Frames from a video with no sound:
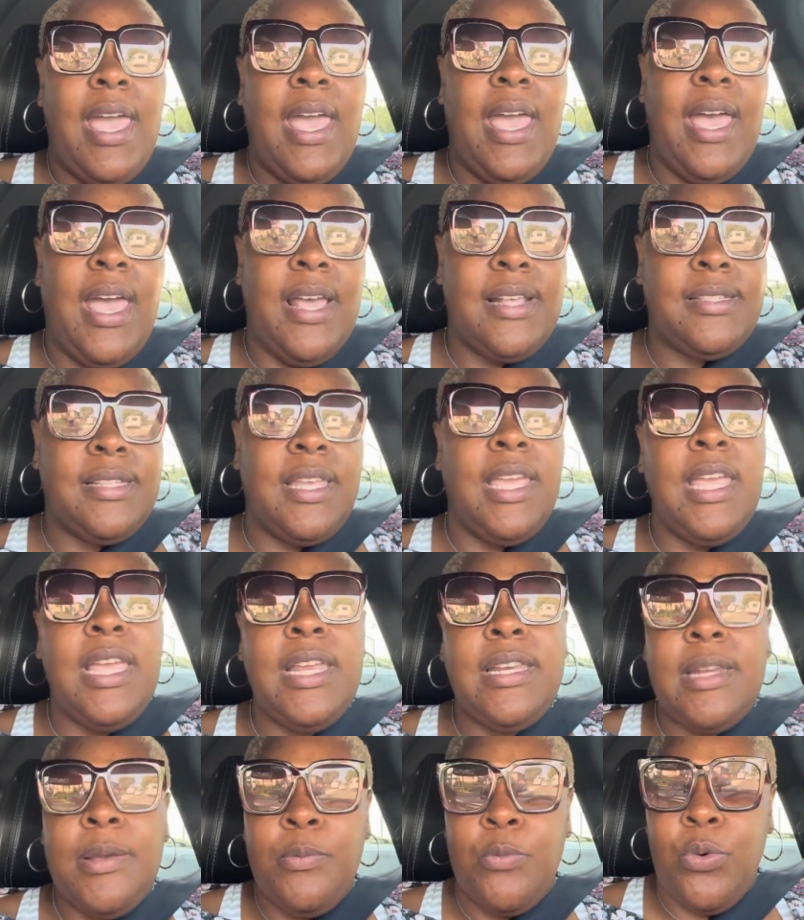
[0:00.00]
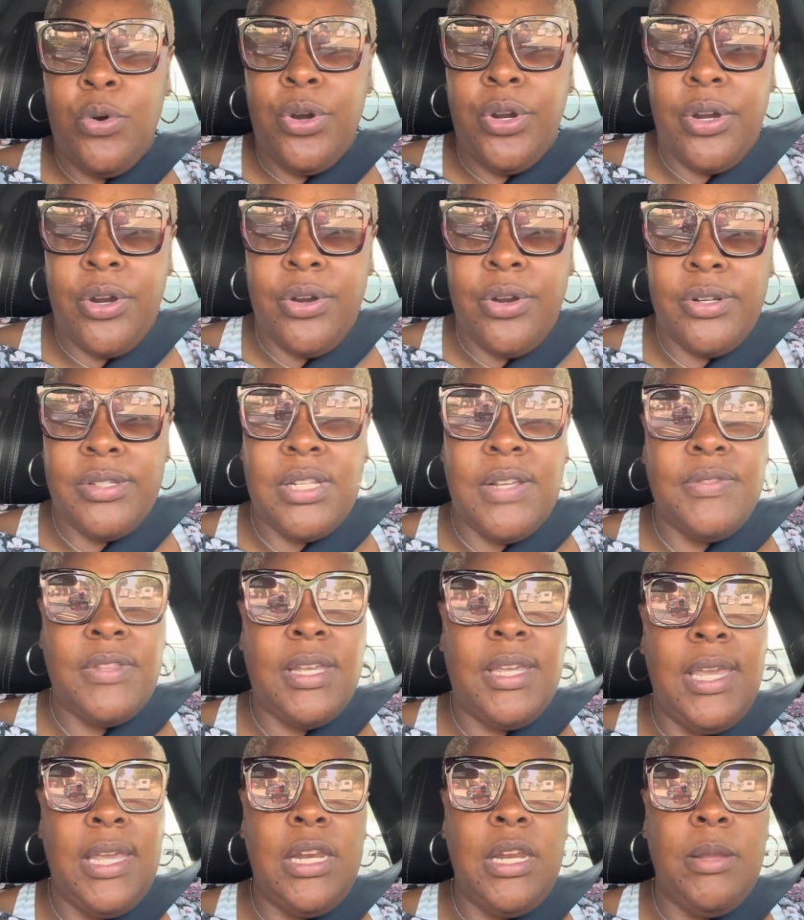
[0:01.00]
as kingdom workers of the
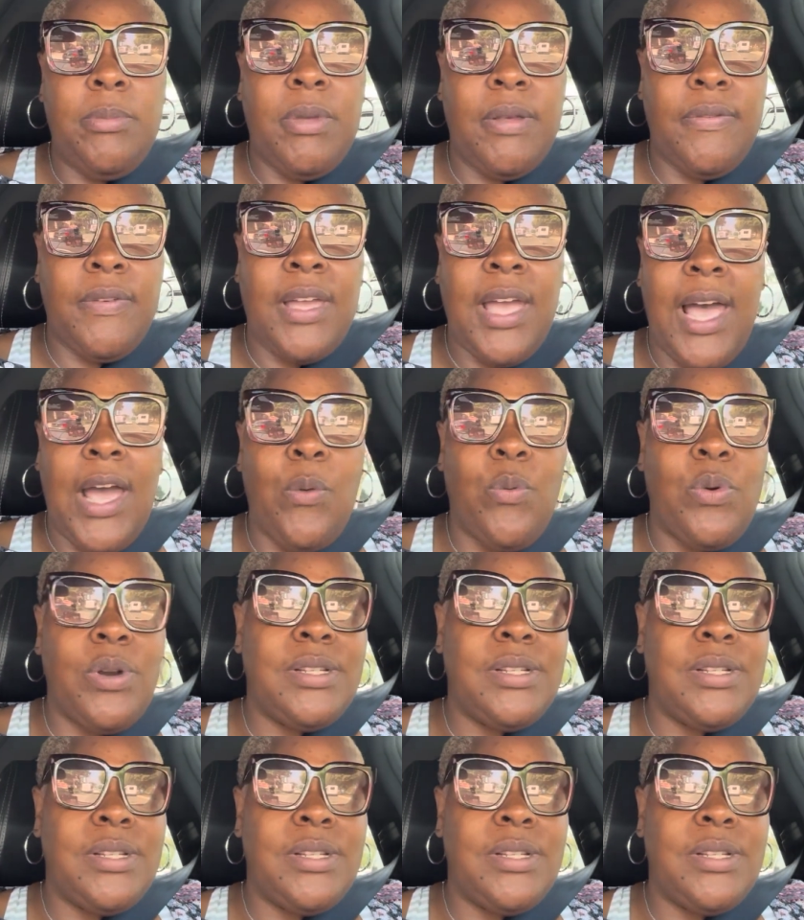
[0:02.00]
kingdom of God.